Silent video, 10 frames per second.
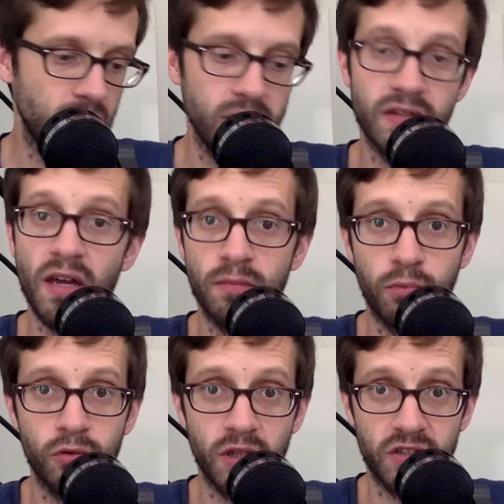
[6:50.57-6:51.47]
Is that
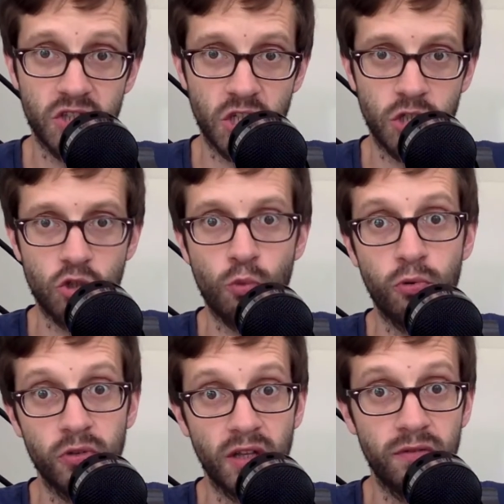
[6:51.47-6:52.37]
pawn exchange or
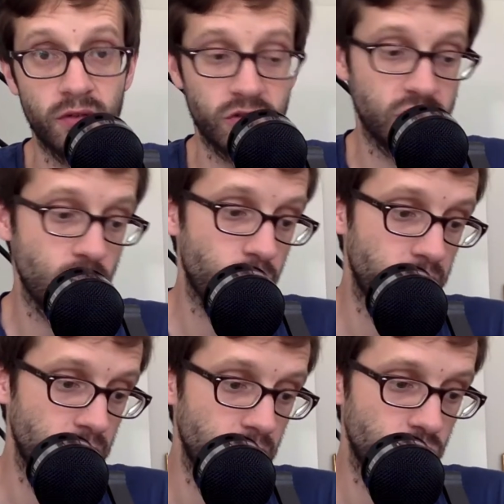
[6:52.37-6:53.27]
pawn advance
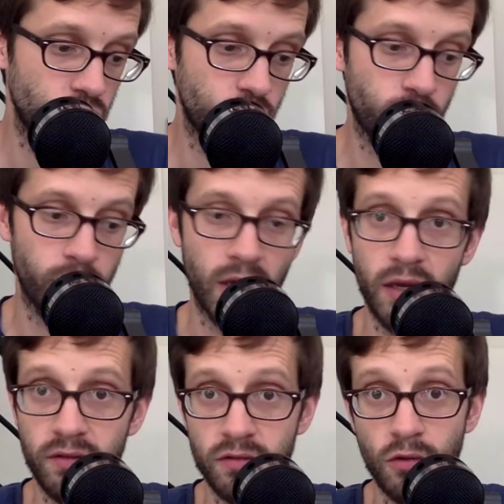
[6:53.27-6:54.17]
going to
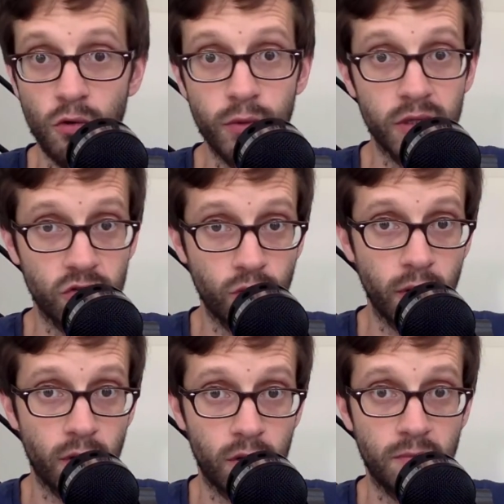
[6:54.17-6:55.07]
create a weak
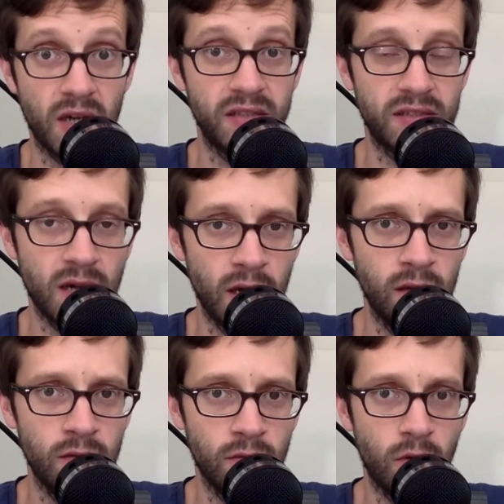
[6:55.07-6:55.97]
square on my
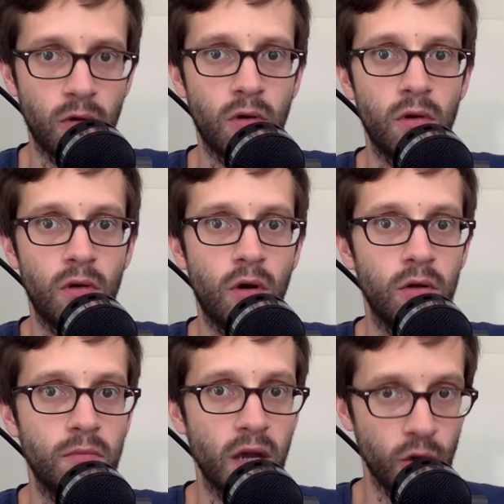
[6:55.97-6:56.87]
side or
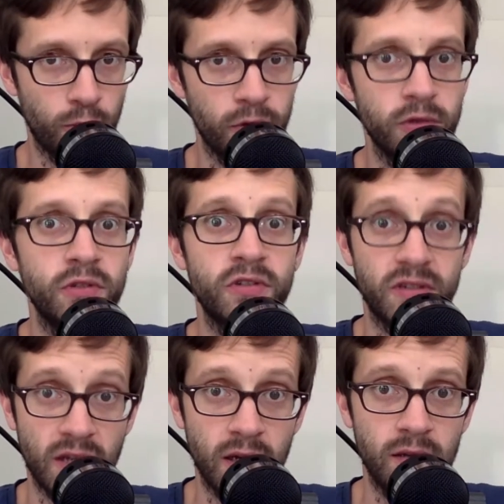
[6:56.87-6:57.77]
on my opponent's
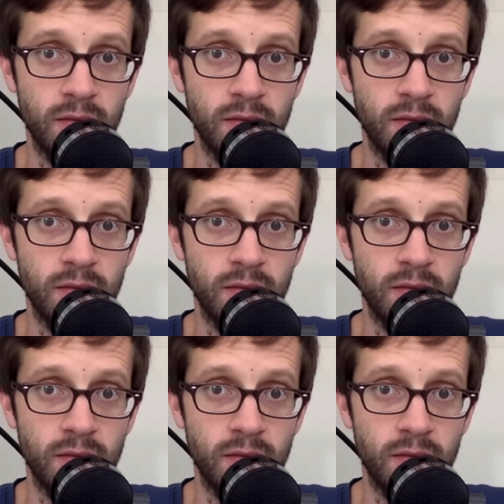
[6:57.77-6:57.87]
side?